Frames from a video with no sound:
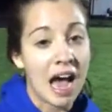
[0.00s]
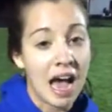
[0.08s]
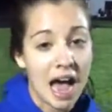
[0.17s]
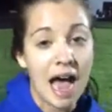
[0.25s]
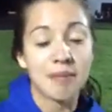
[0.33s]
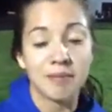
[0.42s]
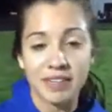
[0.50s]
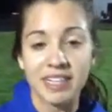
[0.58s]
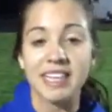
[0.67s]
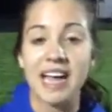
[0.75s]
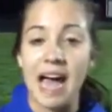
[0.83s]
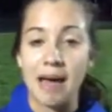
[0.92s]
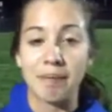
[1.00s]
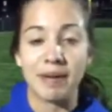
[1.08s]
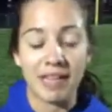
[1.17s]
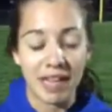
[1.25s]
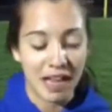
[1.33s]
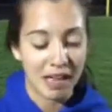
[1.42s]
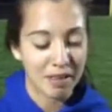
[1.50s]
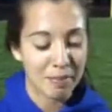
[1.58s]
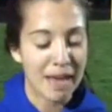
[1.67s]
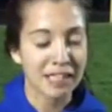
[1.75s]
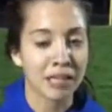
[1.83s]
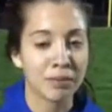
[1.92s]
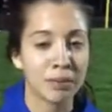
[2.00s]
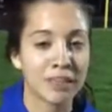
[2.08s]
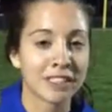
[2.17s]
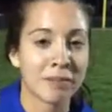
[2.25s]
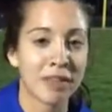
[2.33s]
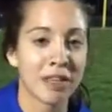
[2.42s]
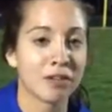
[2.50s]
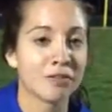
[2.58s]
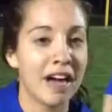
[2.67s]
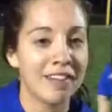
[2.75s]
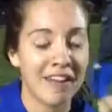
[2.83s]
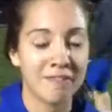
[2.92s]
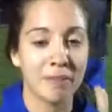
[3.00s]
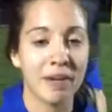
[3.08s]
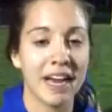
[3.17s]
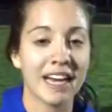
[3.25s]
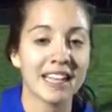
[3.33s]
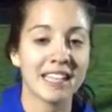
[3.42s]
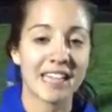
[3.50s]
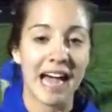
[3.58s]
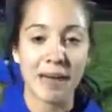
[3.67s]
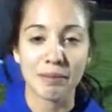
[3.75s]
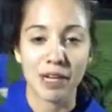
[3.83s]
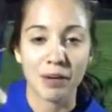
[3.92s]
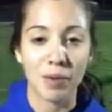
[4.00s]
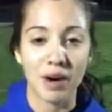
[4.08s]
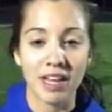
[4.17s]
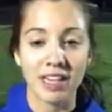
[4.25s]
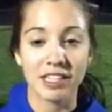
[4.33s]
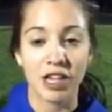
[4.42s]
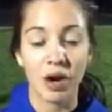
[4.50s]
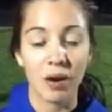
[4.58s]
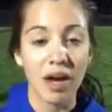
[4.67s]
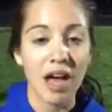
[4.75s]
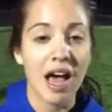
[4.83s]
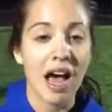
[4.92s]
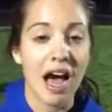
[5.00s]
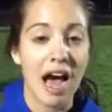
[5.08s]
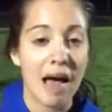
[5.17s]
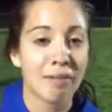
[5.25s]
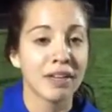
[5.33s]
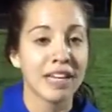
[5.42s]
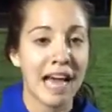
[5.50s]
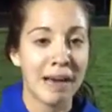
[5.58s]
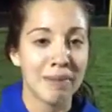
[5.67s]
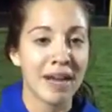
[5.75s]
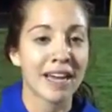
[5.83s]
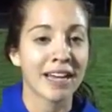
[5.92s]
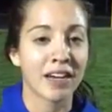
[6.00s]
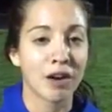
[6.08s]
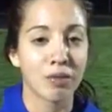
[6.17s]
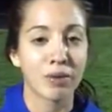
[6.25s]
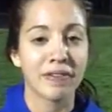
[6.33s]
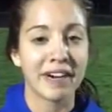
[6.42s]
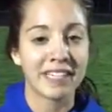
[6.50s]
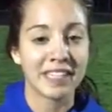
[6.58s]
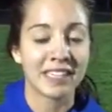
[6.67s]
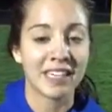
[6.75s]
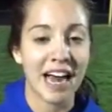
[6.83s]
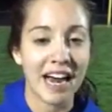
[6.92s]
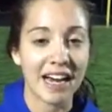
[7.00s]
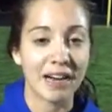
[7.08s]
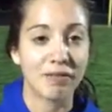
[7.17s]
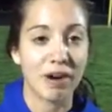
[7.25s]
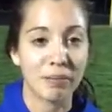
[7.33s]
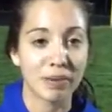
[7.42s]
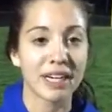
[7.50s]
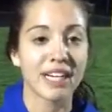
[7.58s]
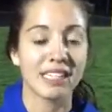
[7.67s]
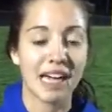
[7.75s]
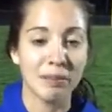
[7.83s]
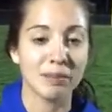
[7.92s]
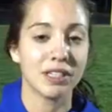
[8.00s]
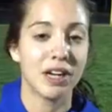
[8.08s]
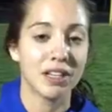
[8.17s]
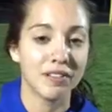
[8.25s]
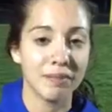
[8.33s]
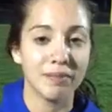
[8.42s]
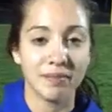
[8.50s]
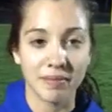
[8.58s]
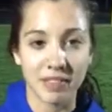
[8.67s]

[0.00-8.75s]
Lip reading: I'm really happy. The past couple weeks have been a little rough. Haven't been hitting the times I wanted. So I'm really happy I could go three races tonight and run pretty good times in all of them.